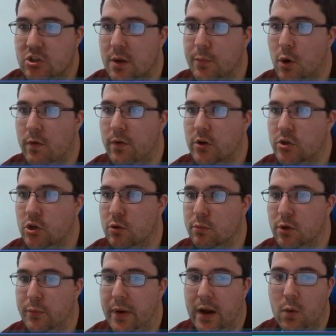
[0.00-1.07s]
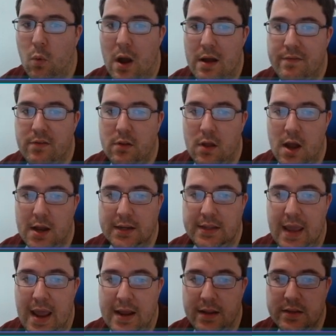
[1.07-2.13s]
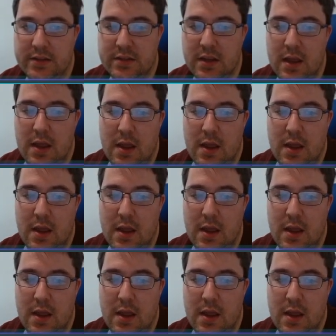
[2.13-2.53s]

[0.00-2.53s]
jump over to Blueberry Waffle on Caddis.